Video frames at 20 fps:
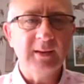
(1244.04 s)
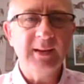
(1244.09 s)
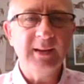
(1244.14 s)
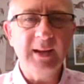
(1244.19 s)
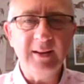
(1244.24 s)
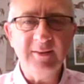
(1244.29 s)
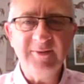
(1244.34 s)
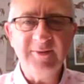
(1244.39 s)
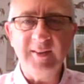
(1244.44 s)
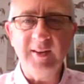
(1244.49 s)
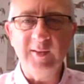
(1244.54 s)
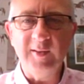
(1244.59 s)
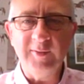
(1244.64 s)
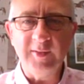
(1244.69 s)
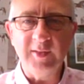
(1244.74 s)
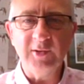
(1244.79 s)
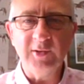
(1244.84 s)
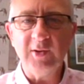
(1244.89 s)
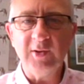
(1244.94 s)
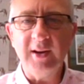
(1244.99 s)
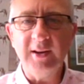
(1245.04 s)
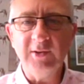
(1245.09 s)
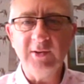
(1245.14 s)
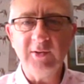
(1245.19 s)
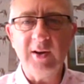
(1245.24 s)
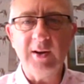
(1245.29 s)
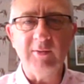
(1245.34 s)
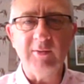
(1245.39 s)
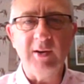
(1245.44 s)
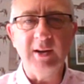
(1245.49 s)
get a feel for the straight
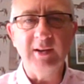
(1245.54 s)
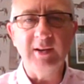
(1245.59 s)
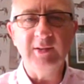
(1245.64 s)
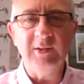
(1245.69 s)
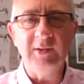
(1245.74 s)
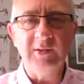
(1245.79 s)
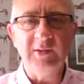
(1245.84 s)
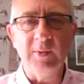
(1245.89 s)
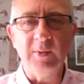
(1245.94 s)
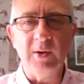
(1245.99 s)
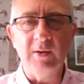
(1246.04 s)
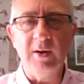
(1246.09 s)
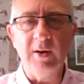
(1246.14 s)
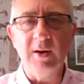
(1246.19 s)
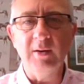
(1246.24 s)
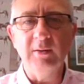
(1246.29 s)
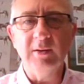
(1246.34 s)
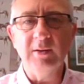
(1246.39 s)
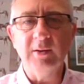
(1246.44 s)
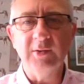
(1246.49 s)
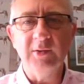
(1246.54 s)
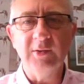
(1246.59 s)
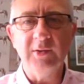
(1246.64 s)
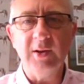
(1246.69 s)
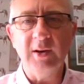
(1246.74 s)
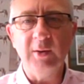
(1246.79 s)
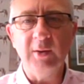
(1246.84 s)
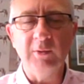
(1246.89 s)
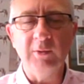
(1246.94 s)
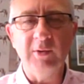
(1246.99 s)
track races tomorrow, because there's
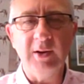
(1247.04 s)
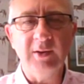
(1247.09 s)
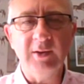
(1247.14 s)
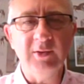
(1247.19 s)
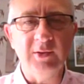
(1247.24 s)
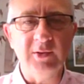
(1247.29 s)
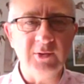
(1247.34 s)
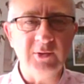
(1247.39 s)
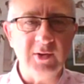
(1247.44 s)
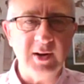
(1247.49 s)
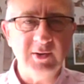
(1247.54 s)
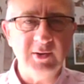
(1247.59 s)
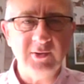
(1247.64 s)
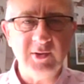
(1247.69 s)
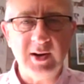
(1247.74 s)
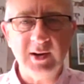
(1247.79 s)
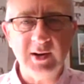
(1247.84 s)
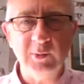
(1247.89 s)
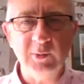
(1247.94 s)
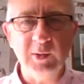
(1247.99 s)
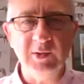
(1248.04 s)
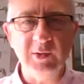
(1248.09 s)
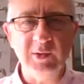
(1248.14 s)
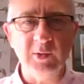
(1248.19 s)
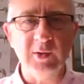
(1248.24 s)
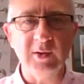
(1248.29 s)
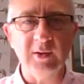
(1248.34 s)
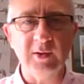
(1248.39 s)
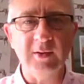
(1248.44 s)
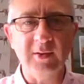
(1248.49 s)
only one race in the straight track as we
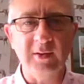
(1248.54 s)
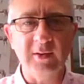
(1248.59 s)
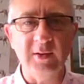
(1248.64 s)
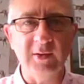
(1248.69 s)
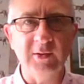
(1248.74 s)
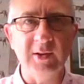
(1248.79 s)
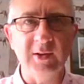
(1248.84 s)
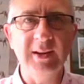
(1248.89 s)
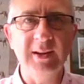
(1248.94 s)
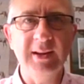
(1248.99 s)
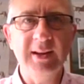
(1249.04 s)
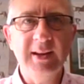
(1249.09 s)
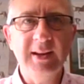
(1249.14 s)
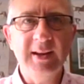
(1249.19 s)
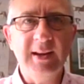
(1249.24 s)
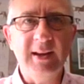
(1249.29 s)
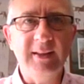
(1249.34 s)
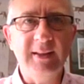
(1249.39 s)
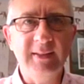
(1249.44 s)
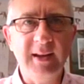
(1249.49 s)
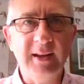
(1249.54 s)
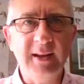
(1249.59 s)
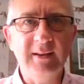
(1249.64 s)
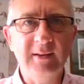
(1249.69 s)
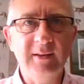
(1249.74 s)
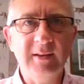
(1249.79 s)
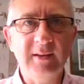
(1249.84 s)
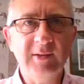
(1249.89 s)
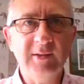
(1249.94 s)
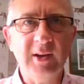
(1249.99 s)
talk on a Thursday, and
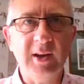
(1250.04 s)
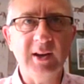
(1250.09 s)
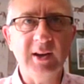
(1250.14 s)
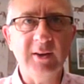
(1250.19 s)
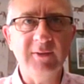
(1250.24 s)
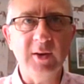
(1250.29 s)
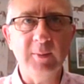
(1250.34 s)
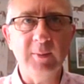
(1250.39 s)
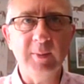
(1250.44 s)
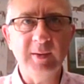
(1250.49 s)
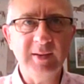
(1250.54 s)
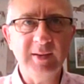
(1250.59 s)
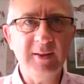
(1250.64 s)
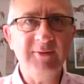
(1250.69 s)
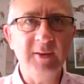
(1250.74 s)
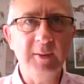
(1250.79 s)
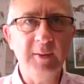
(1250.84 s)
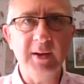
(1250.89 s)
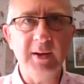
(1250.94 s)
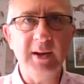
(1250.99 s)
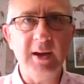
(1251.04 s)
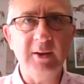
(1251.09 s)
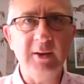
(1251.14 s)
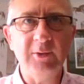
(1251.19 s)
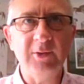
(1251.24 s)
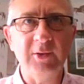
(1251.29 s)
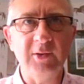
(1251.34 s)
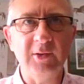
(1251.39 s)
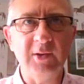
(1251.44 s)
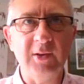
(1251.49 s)
then take a view. But definitely
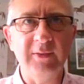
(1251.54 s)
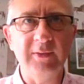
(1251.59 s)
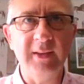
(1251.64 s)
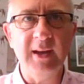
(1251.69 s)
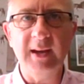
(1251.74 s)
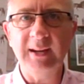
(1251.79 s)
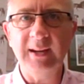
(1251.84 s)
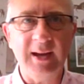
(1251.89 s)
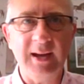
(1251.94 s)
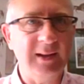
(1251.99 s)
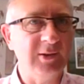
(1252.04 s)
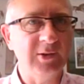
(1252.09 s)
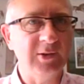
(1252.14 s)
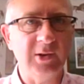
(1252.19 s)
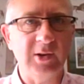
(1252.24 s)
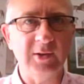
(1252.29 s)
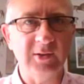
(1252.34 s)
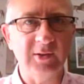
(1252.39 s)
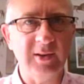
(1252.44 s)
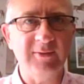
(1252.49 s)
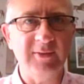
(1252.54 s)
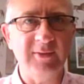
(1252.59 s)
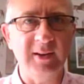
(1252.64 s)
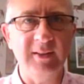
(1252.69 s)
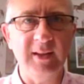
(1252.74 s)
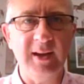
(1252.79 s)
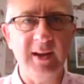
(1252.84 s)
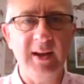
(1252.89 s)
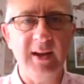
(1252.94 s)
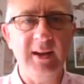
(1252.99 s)
Bielsa's on there, Khanjar's
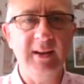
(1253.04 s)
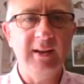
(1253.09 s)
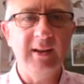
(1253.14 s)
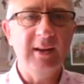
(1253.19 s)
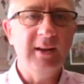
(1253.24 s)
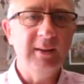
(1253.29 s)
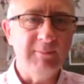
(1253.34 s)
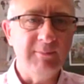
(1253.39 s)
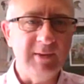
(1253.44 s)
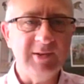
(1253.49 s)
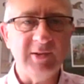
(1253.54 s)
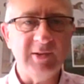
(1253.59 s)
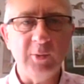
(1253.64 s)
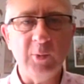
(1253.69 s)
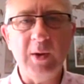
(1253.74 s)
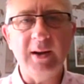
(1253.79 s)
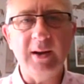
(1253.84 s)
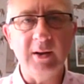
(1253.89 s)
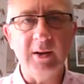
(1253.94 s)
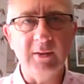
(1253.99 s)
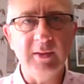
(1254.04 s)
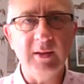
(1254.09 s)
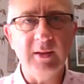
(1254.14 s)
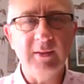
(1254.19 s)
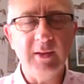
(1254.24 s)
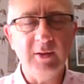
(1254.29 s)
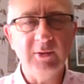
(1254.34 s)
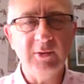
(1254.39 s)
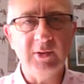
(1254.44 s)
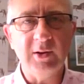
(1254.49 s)
definitely there, Mr. Wagyu.
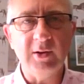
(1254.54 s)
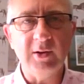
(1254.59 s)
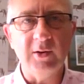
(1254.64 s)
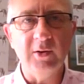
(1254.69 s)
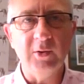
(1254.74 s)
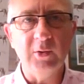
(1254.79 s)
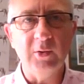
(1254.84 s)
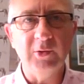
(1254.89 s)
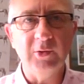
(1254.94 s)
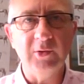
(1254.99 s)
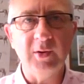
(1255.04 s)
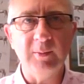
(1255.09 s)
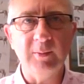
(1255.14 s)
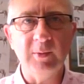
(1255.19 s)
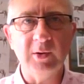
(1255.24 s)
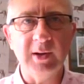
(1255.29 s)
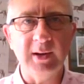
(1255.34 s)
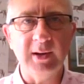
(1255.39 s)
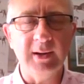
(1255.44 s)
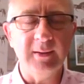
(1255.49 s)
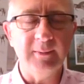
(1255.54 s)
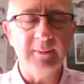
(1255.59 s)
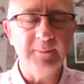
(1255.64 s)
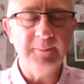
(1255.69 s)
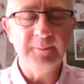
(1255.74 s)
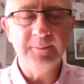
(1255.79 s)
Those are the kind of horses I'm looking at.